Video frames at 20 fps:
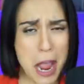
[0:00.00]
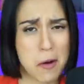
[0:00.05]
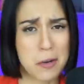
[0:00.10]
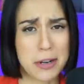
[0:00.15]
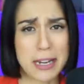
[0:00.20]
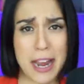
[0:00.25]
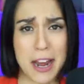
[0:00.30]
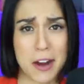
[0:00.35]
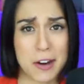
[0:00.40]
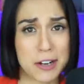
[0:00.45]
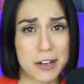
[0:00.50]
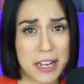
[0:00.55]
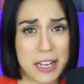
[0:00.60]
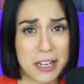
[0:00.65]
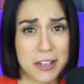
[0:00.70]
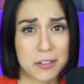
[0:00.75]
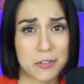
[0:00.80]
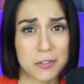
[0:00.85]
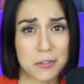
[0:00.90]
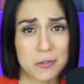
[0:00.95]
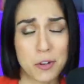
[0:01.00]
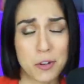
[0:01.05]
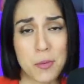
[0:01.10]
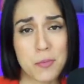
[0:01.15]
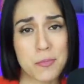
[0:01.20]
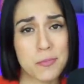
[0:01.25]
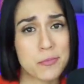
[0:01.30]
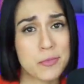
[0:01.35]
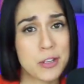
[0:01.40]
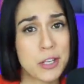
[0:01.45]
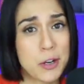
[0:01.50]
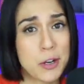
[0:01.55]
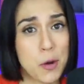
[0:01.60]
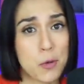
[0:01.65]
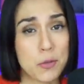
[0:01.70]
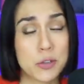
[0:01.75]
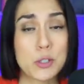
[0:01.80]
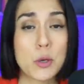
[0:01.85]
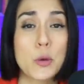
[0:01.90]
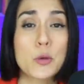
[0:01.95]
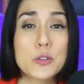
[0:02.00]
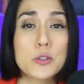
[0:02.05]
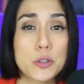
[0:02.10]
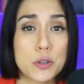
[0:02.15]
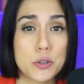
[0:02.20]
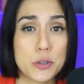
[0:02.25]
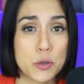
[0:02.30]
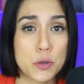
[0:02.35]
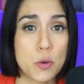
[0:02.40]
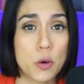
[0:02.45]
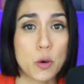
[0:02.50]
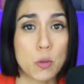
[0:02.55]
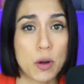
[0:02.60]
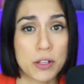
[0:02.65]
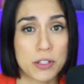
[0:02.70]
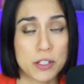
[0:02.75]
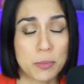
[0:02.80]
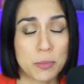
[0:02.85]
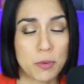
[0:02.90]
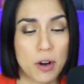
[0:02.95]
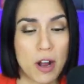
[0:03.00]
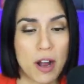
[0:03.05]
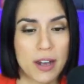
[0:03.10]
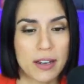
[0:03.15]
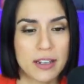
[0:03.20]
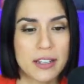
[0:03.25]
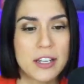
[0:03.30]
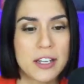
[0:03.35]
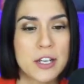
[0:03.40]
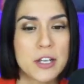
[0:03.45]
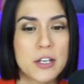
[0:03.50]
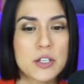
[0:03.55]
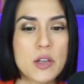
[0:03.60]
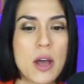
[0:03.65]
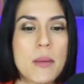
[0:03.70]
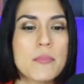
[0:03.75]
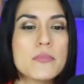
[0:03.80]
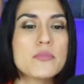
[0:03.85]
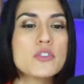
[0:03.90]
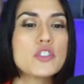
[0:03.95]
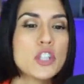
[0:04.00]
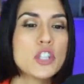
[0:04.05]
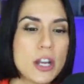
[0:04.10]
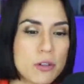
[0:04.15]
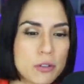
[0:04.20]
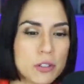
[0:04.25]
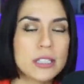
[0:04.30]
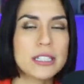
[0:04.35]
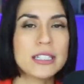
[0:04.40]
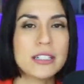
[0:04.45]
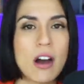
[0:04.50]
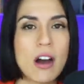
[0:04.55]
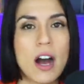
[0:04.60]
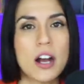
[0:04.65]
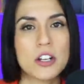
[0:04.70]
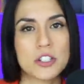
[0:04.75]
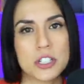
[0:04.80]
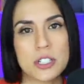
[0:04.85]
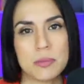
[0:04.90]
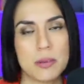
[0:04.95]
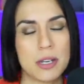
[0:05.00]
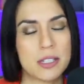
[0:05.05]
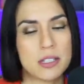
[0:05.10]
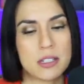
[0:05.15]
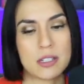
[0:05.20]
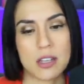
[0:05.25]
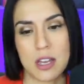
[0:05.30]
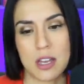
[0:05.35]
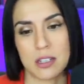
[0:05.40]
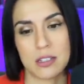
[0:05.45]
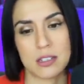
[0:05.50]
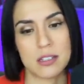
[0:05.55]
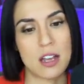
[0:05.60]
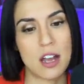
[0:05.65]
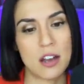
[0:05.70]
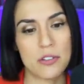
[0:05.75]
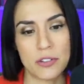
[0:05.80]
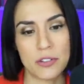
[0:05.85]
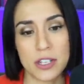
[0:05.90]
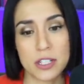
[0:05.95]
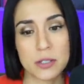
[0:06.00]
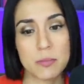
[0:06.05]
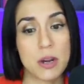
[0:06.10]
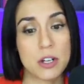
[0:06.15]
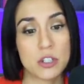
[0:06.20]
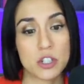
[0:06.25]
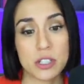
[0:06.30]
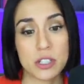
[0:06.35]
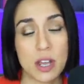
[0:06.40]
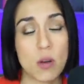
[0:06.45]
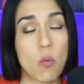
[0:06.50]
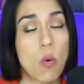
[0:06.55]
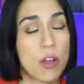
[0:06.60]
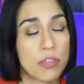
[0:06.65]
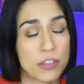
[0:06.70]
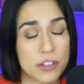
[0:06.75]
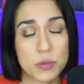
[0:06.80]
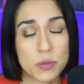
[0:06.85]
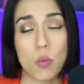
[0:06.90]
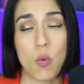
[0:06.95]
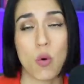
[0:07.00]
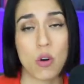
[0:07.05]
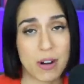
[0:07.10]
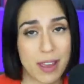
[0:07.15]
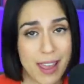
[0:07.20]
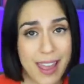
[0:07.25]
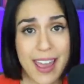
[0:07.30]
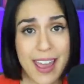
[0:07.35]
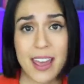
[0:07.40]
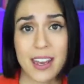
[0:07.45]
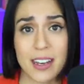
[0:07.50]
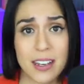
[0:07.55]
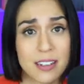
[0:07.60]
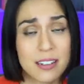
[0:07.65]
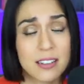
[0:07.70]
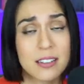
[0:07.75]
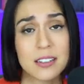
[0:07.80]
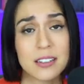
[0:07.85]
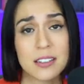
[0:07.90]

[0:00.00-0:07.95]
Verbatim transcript: now inheriting from you know soldiers who were once abroad. So I'm generally cautious about this kind yeah. of stuff as much as I want this war to end.